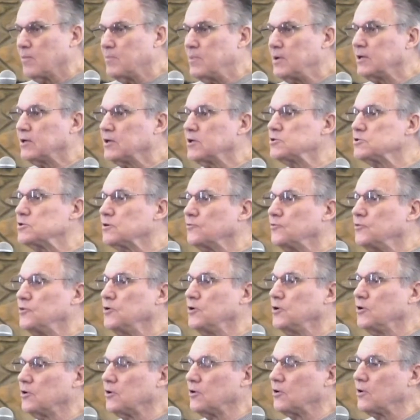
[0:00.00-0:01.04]
But because of
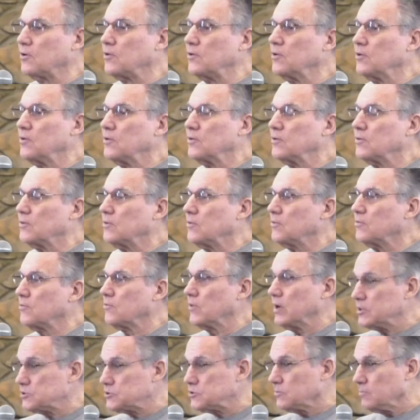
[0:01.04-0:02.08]
your
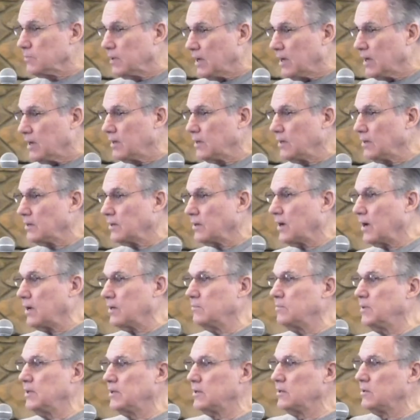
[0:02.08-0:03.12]
resume.
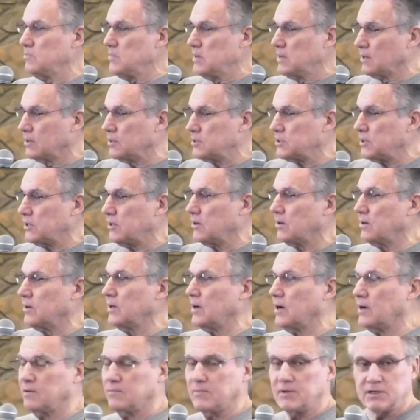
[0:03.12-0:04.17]
I'd been in the
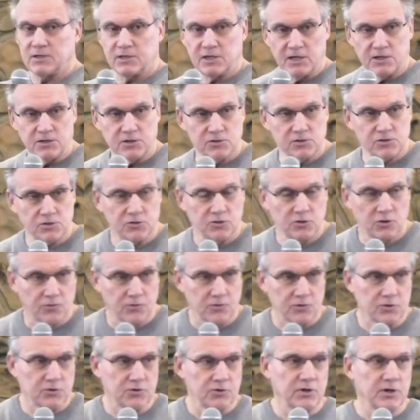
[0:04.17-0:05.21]
military. I'd been teaching
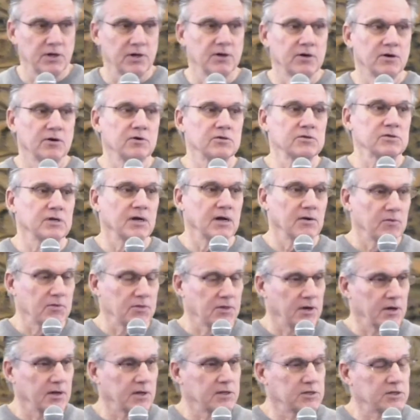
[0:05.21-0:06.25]
school for two years and
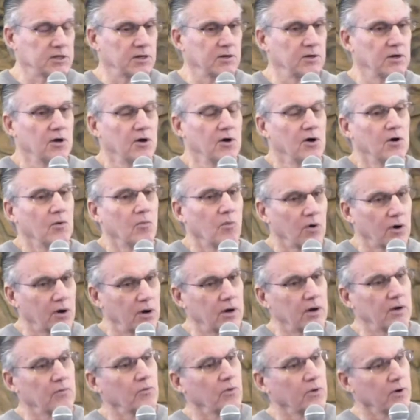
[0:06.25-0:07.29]
everything. He said, "We're
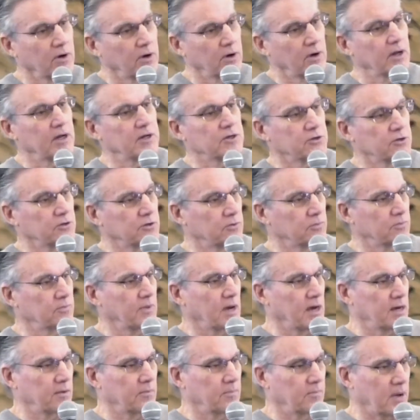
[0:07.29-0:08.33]
going we're going to let you
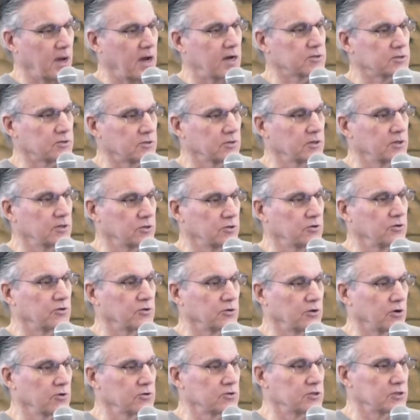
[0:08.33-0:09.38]
pastor these
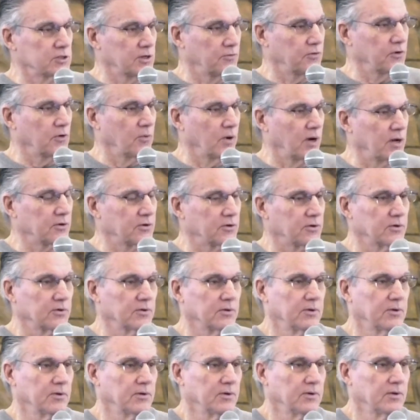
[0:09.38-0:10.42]
two churches if you want to."
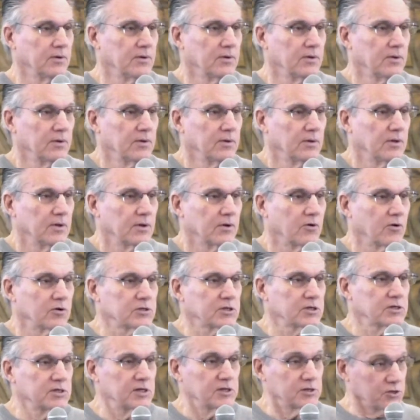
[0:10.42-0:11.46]
Of
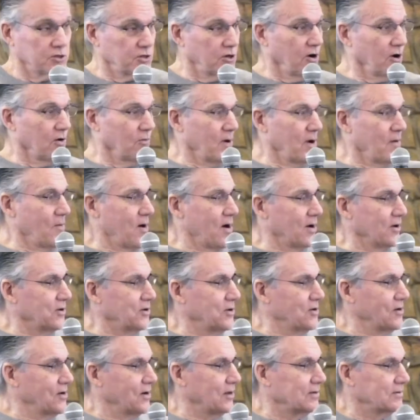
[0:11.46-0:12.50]
course, I said, "Sure, we
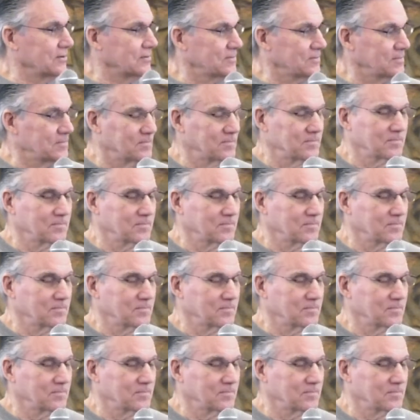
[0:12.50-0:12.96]
want to do it."